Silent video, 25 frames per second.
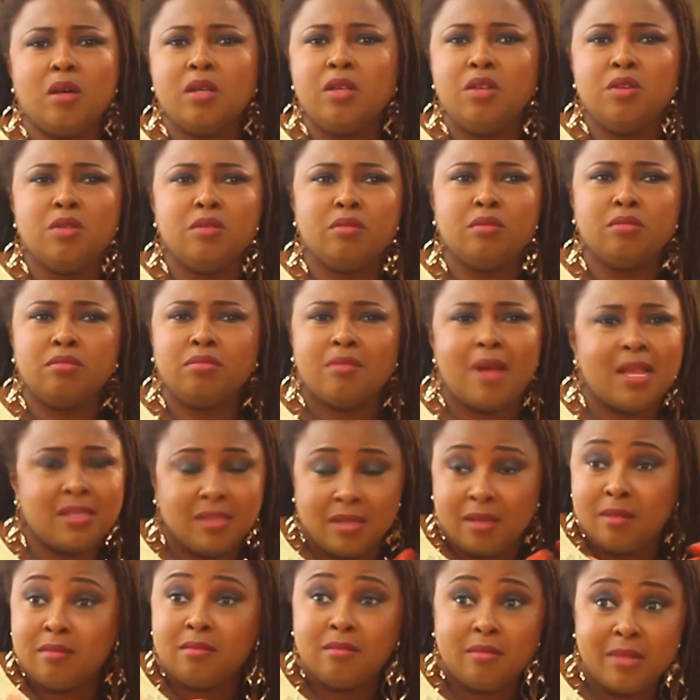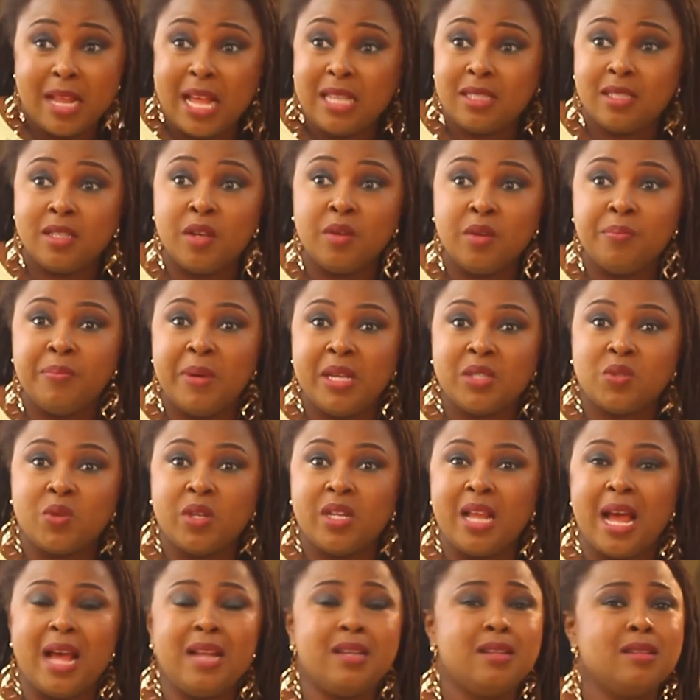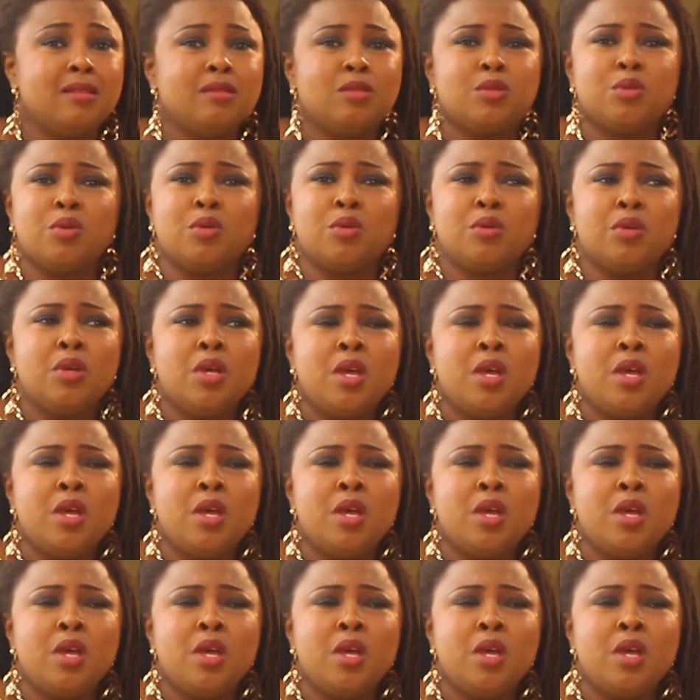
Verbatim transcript: you, as in, that's the best way. And to